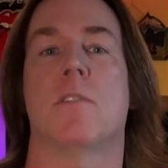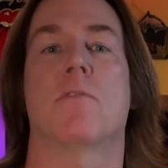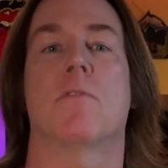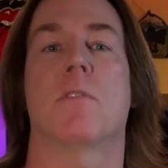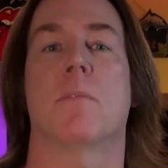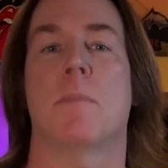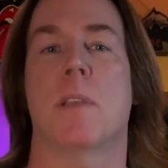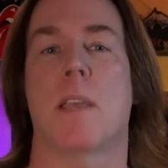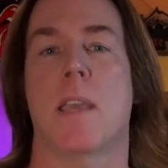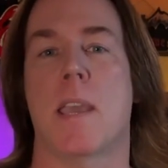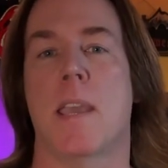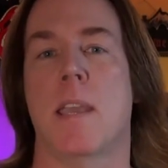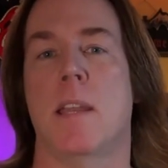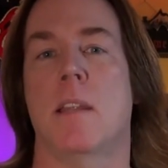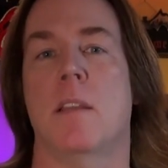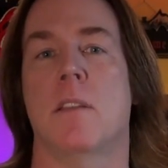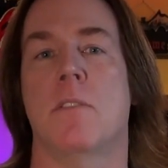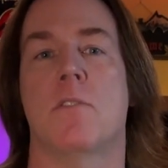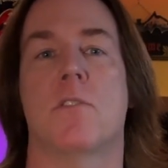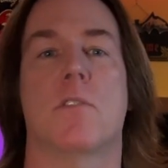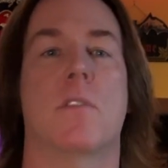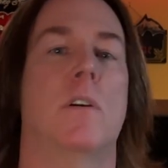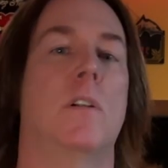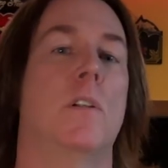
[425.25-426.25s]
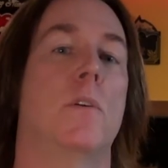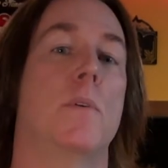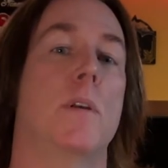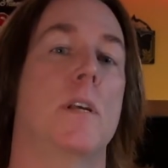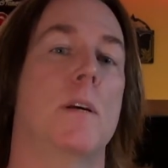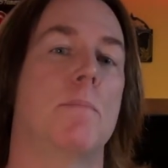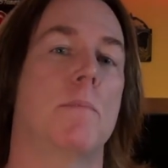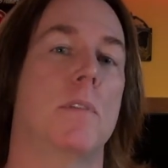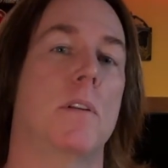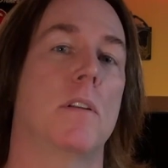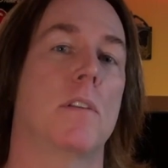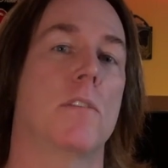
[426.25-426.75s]
from the 8-inch all the way
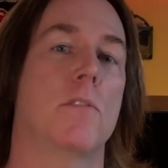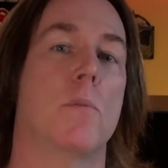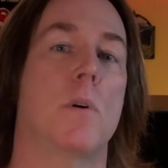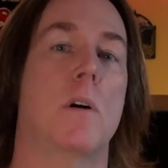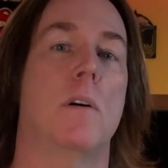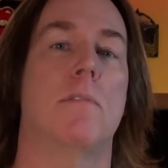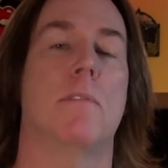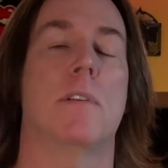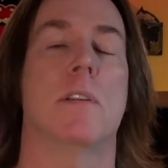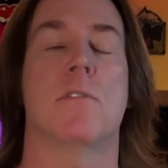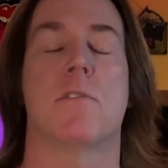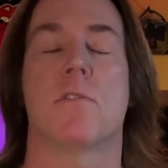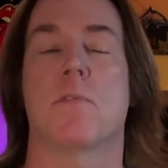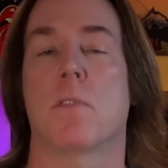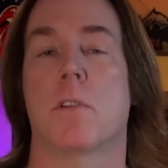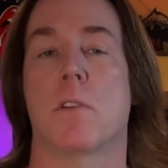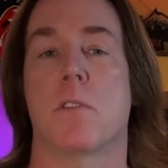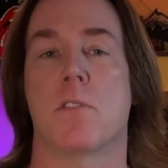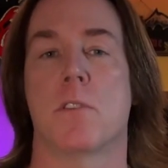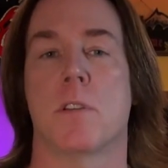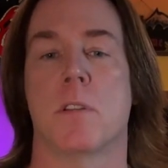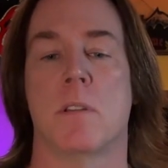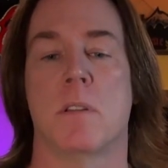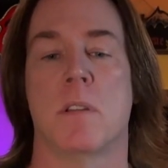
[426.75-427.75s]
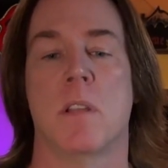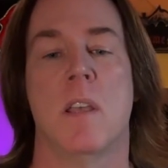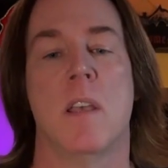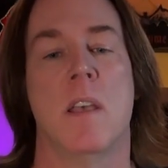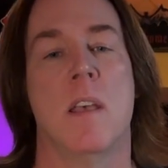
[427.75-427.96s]
up to the 12-inch version.